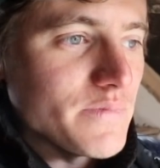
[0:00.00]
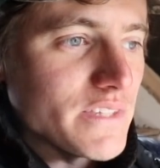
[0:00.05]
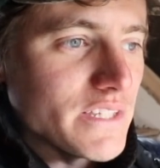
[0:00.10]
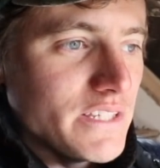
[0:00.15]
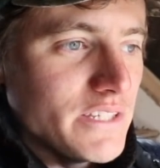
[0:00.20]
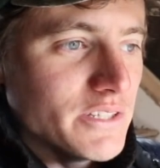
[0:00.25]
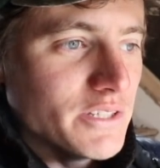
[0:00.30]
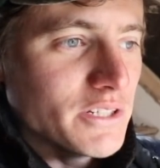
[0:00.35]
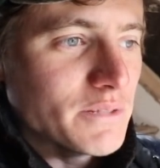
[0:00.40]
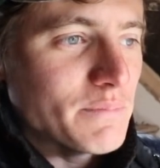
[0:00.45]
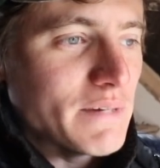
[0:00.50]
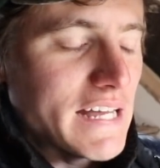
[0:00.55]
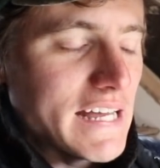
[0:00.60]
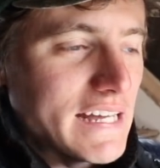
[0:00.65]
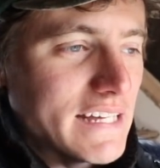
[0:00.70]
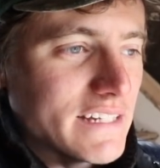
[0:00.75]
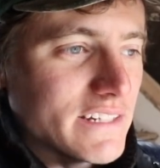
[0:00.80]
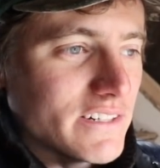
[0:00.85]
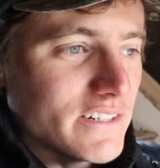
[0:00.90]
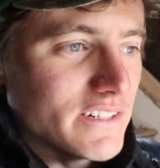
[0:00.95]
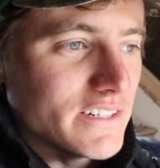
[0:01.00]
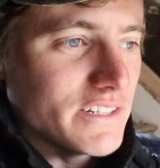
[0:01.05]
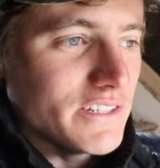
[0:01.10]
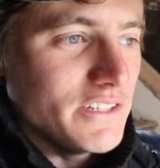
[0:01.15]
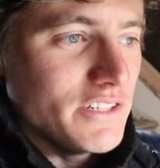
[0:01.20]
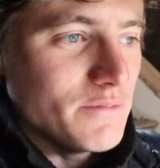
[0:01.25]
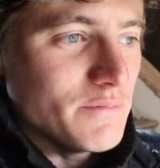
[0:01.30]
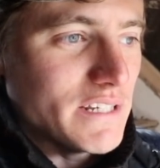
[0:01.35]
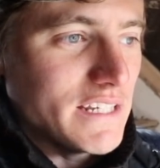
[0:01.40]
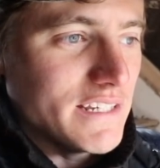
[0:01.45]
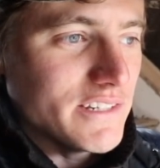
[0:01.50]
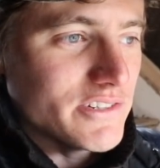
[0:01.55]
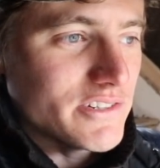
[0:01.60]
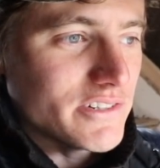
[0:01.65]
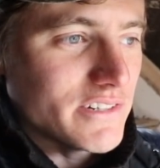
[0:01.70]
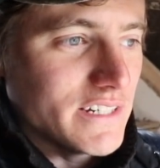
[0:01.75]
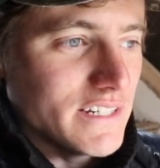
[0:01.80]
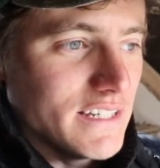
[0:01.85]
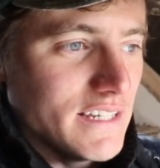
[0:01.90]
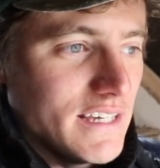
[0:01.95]
you look back on human
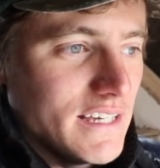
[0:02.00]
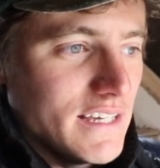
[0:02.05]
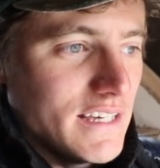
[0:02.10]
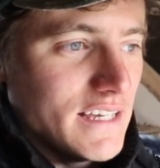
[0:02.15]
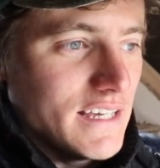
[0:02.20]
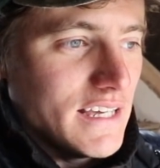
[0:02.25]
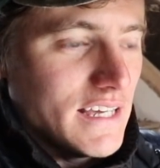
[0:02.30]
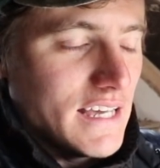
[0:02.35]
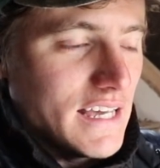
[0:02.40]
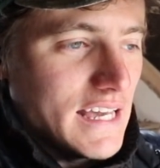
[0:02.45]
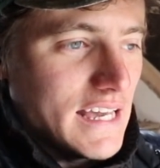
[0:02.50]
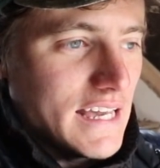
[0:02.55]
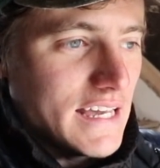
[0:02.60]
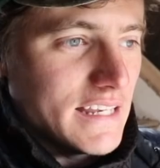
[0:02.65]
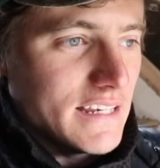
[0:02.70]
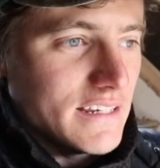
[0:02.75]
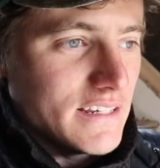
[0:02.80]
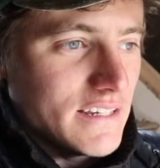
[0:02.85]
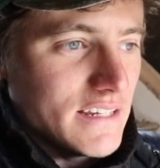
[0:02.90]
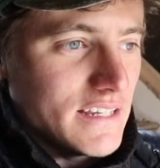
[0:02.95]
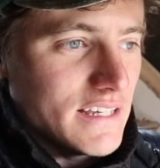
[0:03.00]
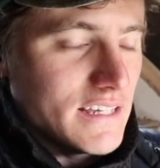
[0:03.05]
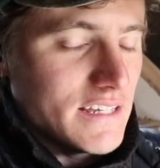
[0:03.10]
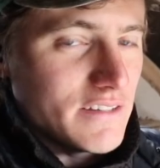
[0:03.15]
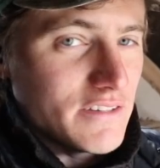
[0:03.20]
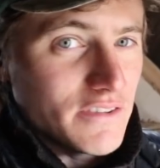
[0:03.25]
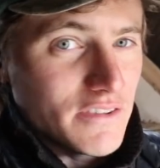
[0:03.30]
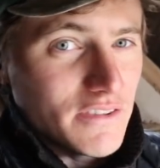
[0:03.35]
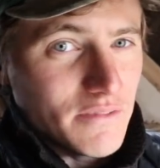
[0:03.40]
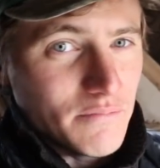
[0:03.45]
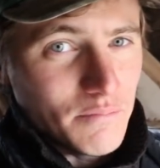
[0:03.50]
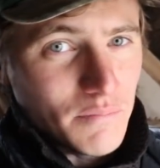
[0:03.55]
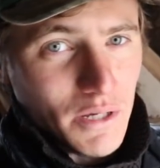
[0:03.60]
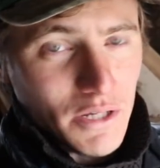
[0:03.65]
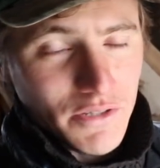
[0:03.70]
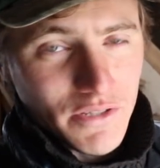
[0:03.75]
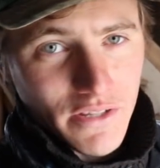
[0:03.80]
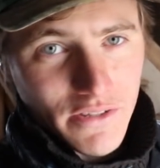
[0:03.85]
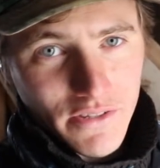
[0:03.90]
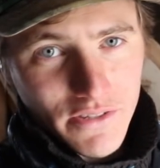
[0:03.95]
history and
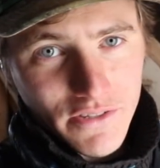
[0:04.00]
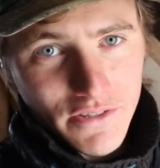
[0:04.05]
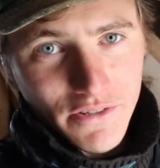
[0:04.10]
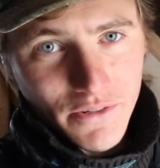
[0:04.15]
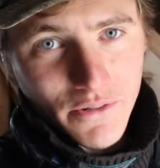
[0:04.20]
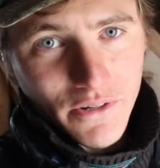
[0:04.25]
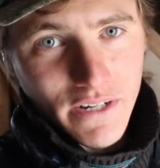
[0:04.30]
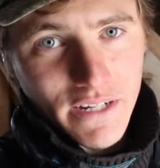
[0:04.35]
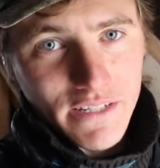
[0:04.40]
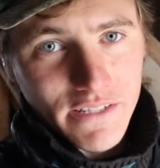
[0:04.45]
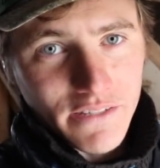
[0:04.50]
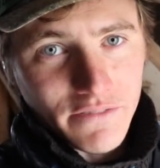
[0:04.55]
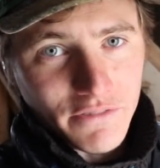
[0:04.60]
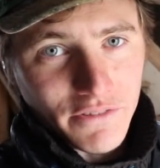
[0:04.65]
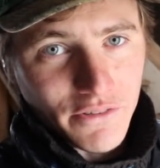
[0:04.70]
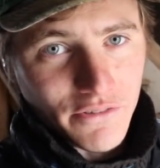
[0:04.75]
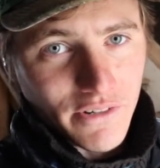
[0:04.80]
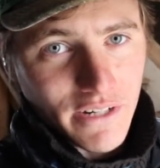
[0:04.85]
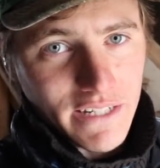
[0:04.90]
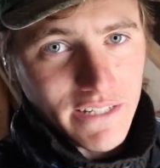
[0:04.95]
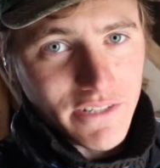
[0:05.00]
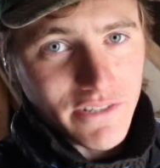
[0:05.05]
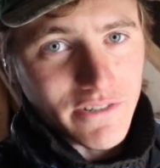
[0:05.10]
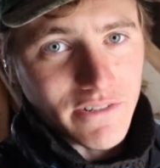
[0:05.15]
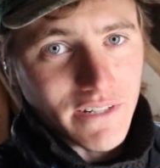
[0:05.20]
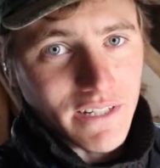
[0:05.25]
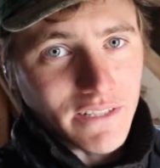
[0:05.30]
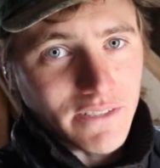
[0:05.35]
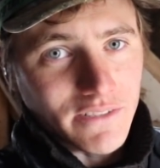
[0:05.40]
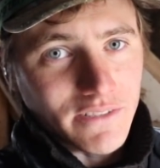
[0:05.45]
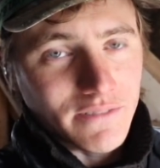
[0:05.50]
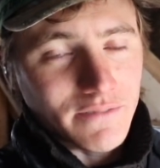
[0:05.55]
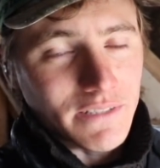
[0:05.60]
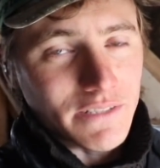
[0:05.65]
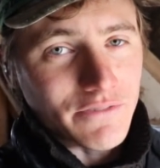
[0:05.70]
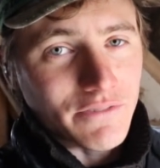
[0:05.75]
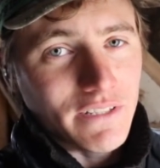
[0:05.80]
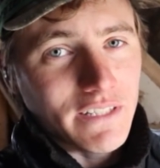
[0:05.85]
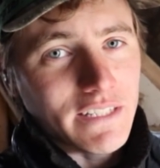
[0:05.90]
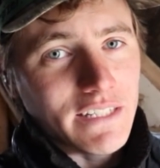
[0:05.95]
most of the story is of great struggle.
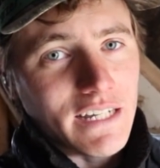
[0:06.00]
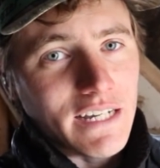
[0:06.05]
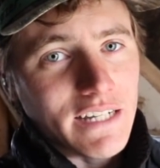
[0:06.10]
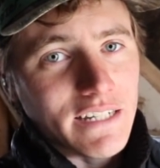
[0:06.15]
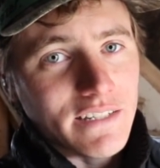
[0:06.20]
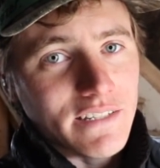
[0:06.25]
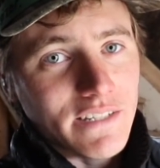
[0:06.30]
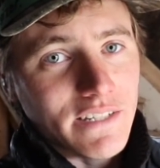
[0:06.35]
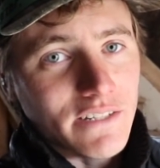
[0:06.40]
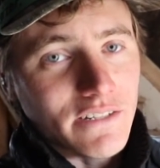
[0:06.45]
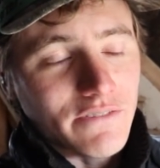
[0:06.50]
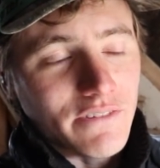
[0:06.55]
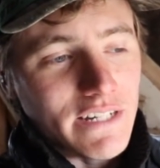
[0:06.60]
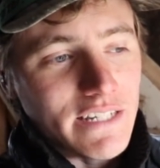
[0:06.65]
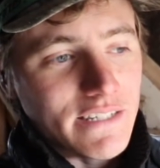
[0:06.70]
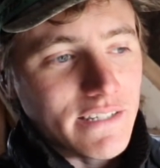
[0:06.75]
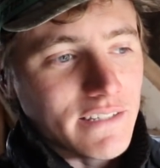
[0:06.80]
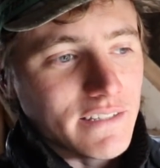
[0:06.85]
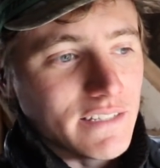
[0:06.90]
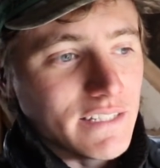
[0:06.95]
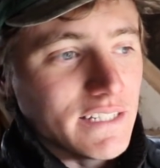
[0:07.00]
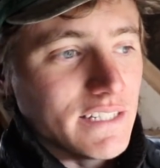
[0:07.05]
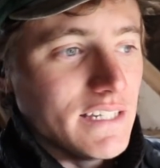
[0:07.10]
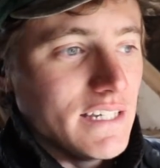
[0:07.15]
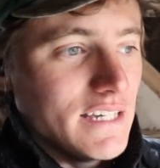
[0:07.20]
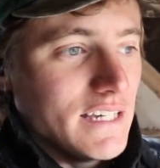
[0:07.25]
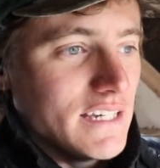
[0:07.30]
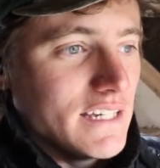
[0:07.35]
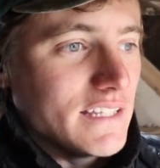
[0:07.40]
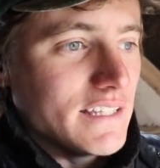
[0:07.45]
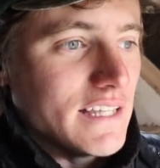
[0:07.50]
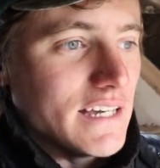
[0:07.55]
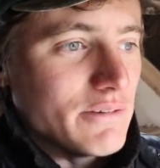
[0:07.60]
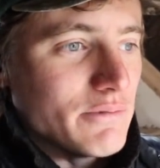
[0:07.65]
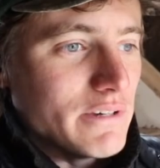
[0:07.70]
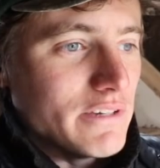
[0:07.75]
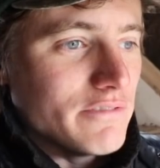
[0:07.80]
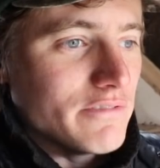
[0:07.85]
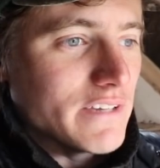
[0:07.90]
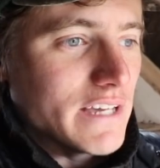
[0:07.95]
It's really not until recently that
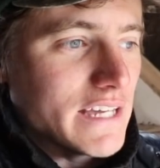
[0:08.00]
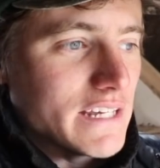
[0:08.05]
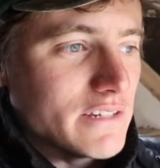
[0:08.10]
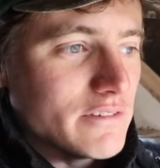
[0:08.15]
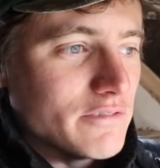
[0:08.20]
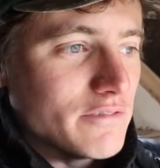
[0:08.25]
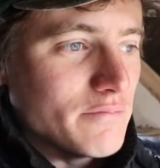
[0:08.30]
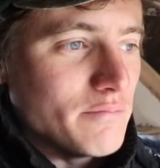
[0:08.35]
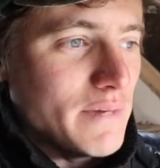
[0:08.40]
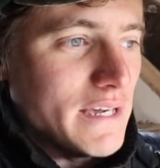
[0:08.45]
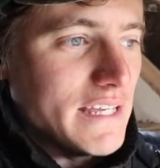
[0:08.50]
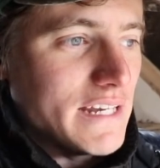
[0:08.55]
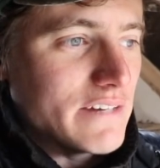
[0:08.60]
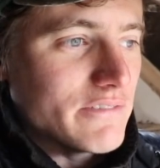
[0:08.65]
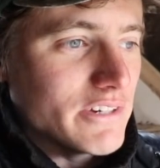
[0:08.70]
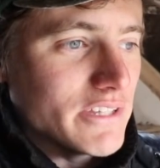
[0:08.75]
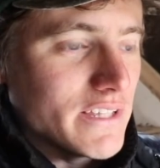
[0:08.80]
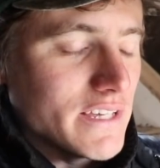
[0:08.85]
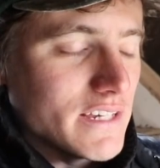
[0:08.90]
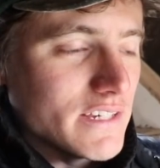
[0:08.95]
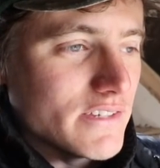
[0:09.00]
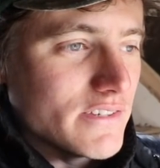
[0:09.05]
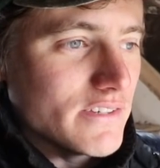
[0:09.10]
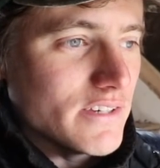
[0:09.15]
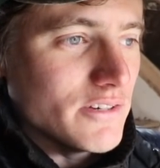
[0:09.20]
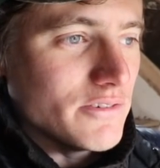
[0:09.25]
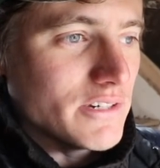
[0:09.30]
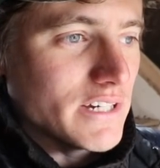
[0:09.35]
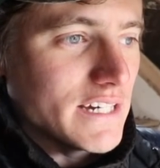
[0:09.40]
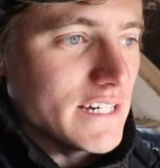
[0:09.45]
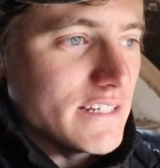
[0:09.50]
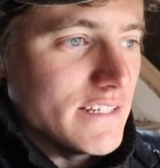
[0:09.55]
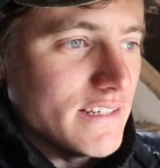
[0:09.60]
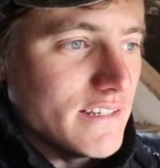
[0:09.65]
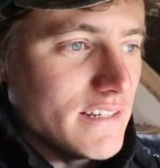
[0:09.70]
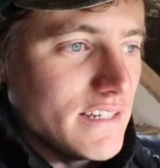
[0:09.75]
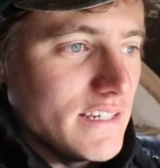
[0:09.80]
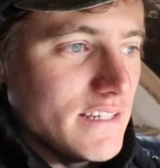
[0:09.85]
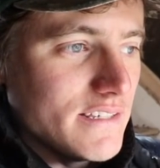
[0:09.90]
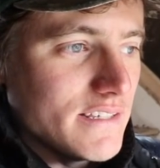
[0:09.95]
we've kind of made everything so nice
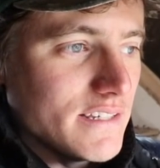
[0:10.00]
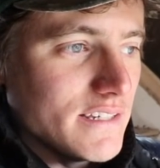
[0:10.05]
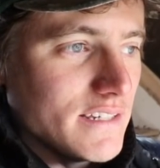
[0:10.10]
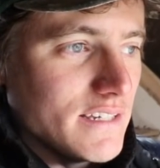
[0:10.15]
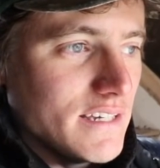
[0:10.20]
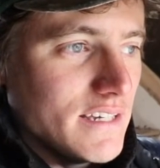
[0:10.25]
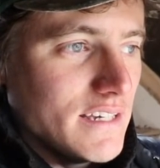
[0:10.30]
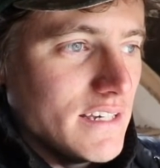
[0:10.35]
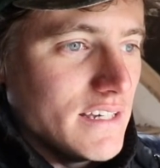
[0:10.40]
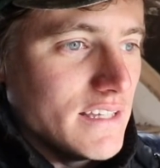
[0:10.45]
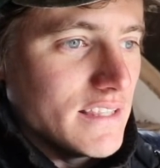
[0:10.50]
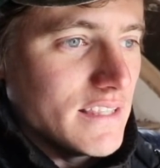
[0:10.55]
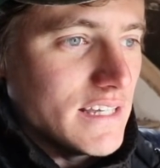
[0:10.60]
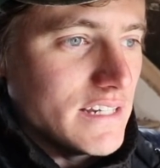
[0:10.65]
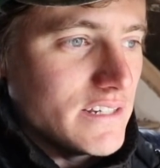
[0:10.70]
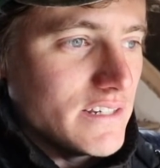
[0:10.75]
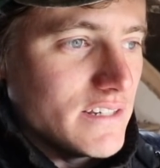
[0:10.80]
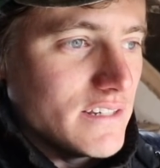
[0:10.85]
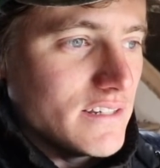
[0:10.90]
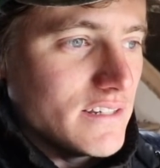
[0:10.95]
and easy that,